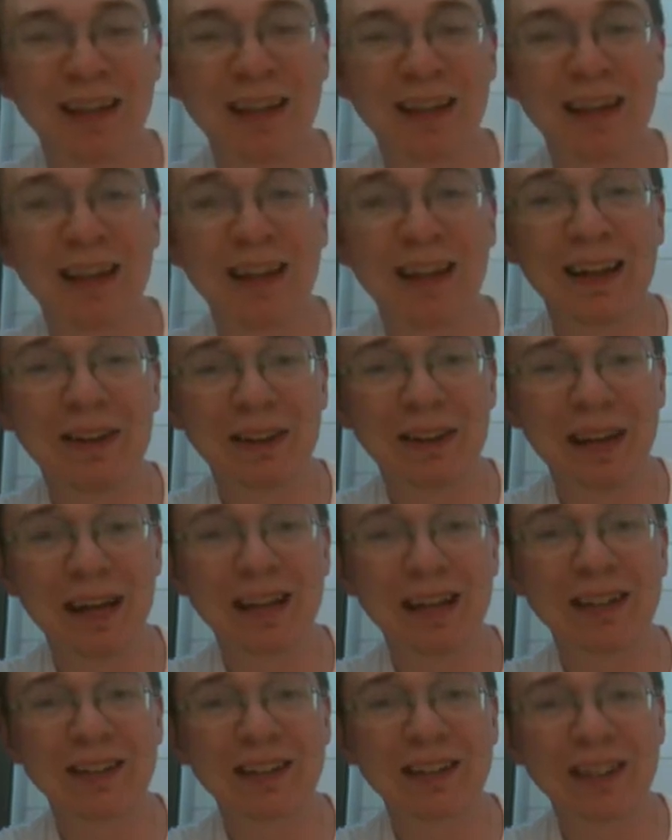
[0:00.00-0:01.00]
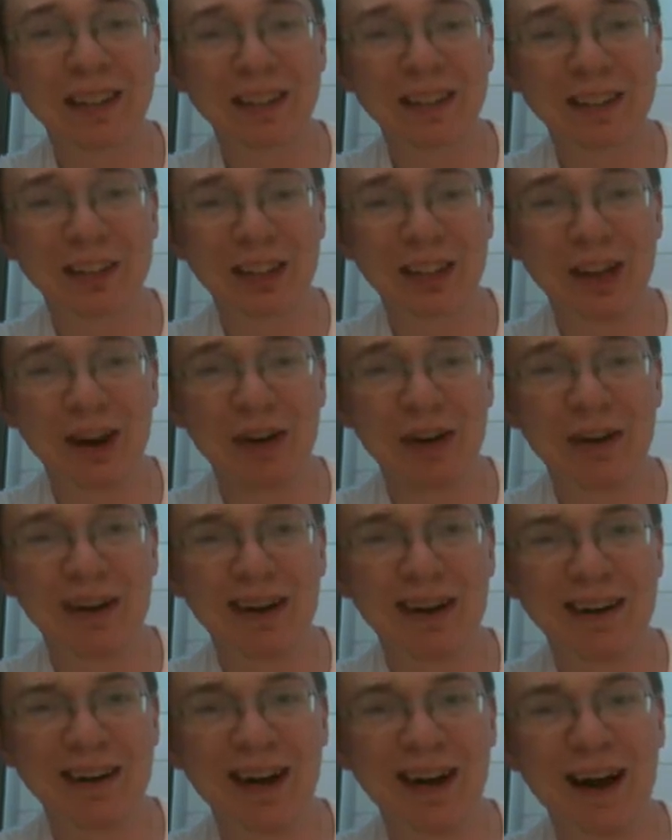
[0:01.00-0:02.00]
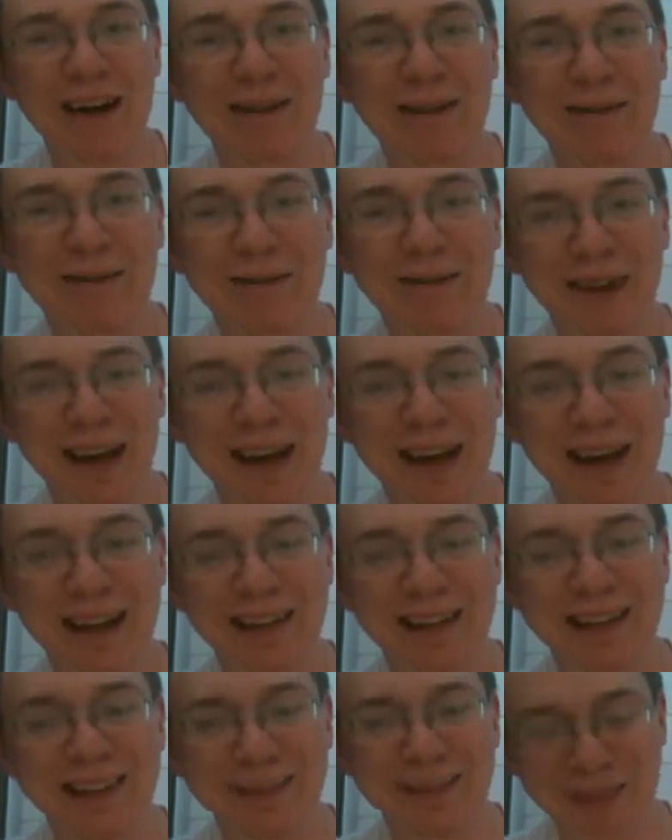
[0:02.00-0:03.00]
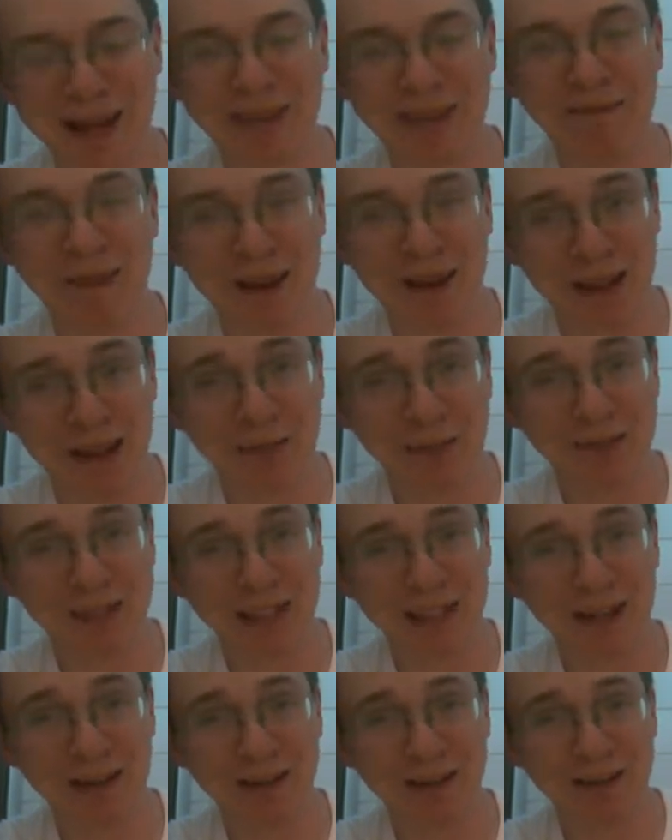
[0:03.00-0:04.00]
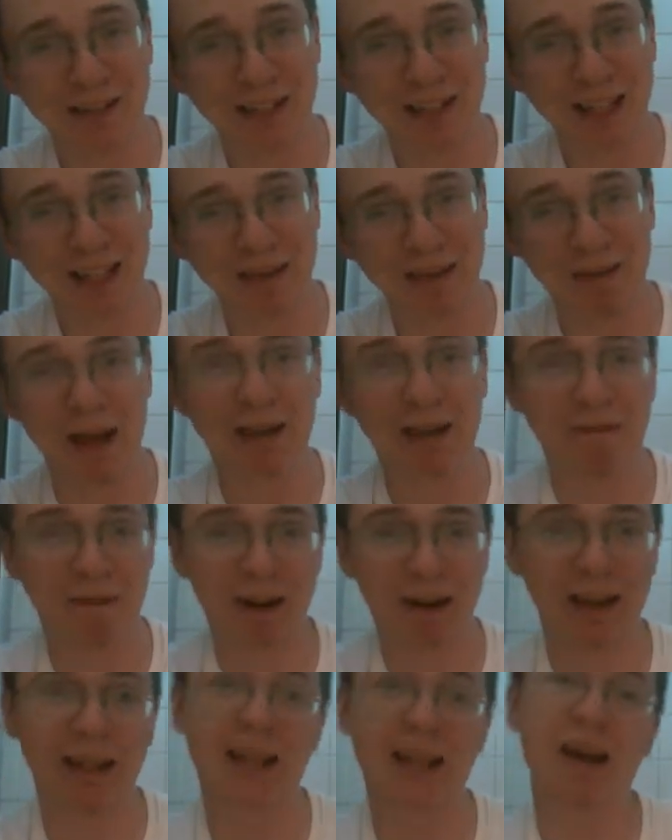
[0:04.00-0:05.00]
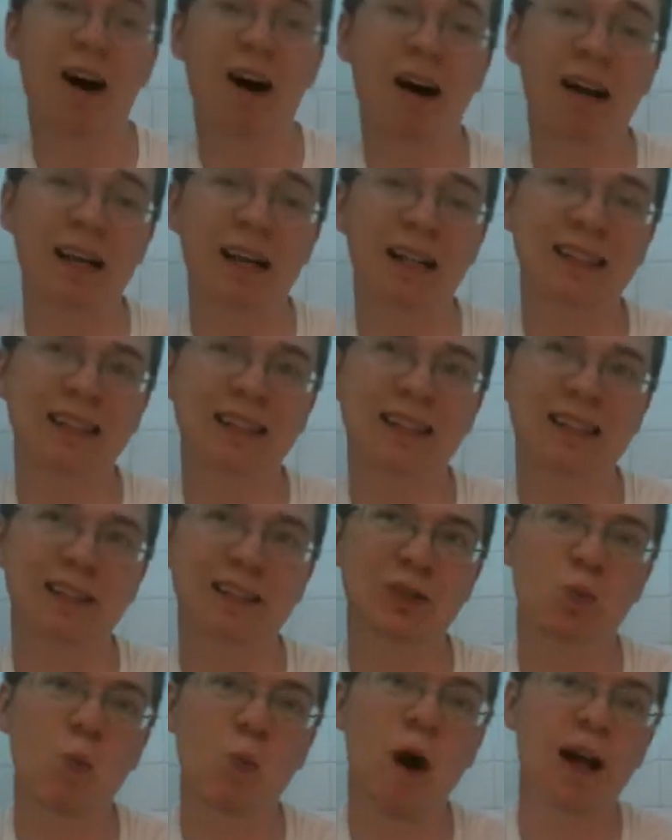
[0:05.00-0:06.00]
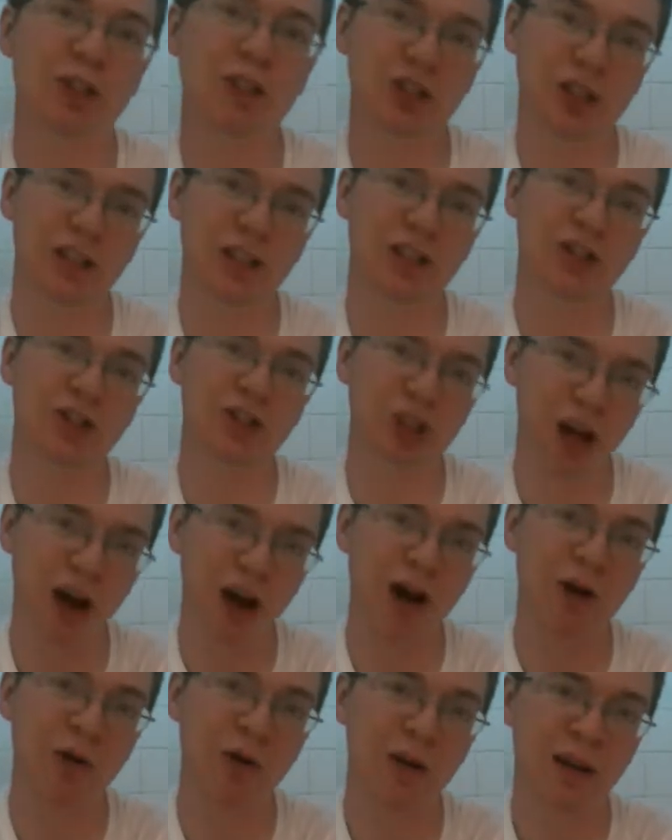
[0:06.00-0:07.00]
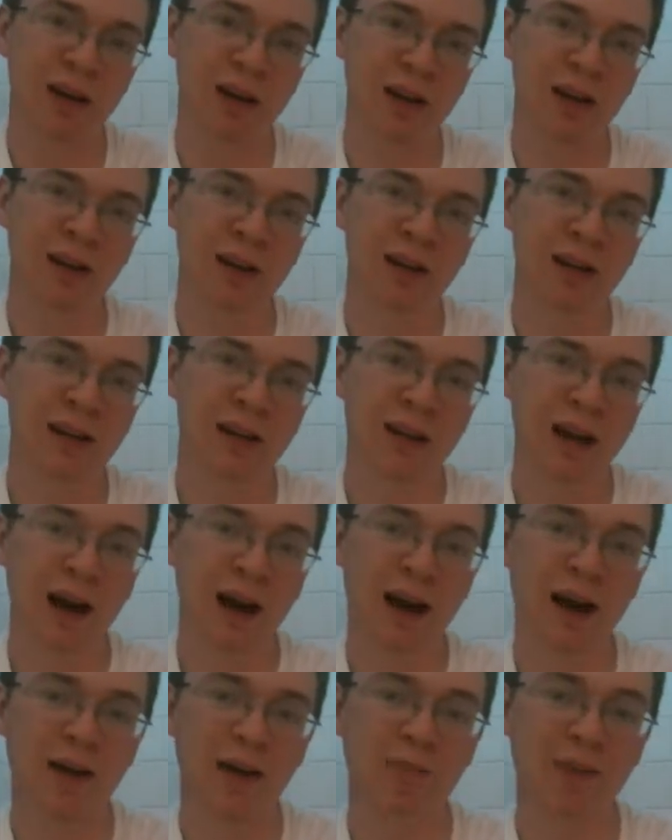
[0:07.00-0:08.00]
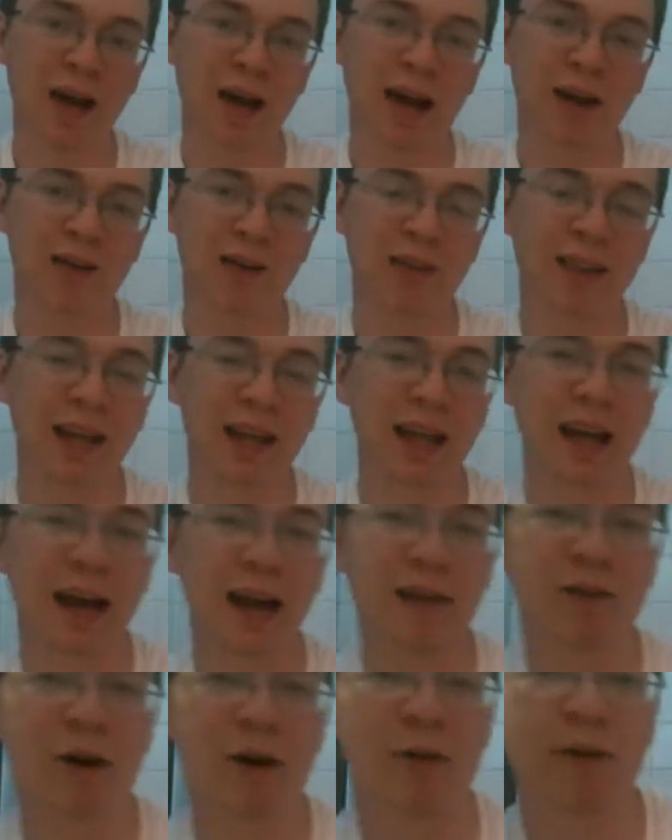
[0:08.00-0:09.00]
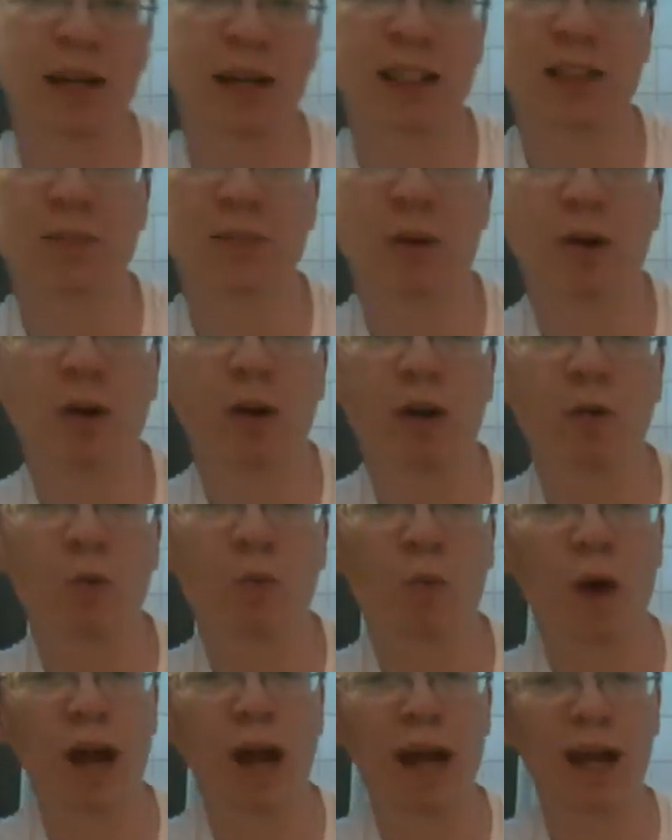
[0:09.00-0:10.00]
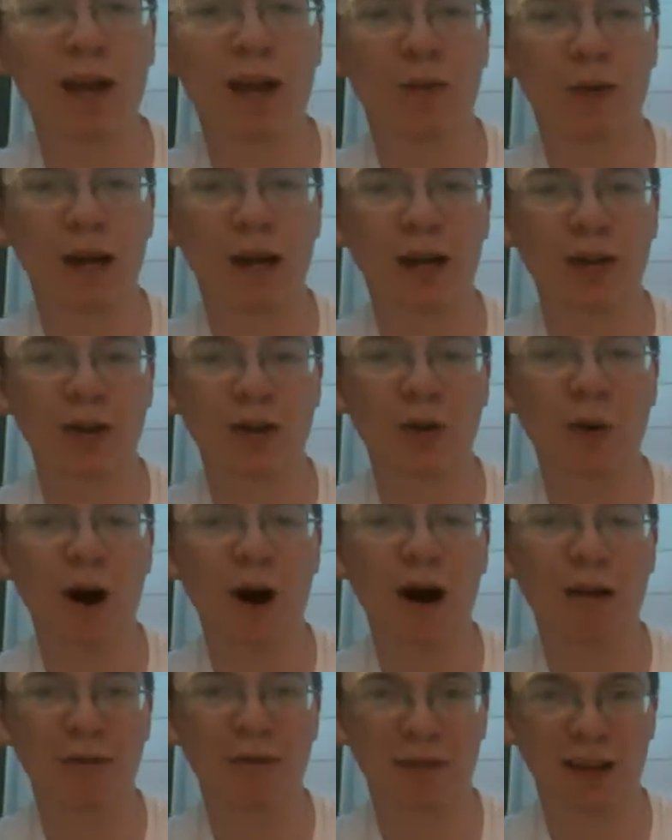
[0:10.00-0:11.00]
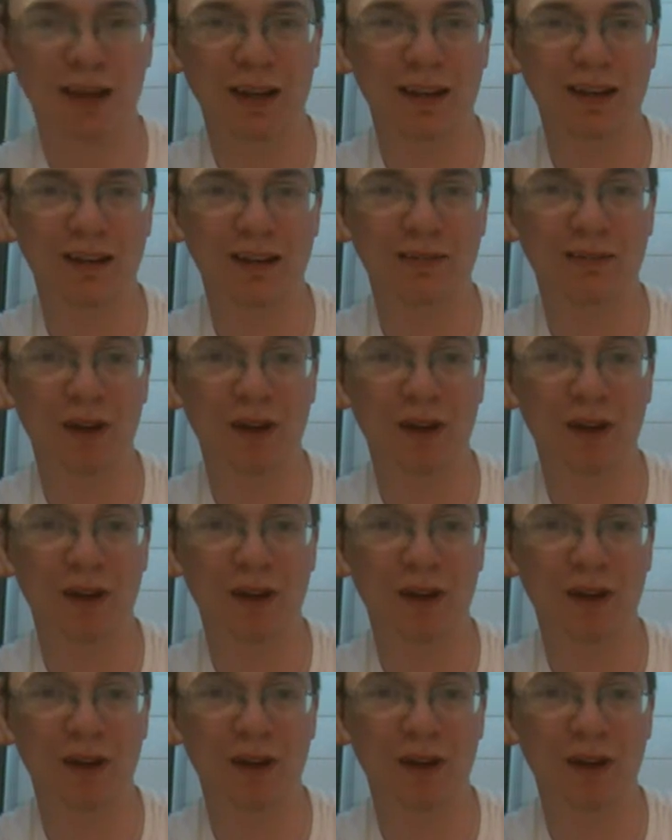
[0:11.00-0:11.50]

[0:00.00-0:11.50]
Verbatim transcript: the creators of this show are not afraid to make fun of themselves and to make fun of the audience that is watching the show. Um, I think I have already spoken way, way too often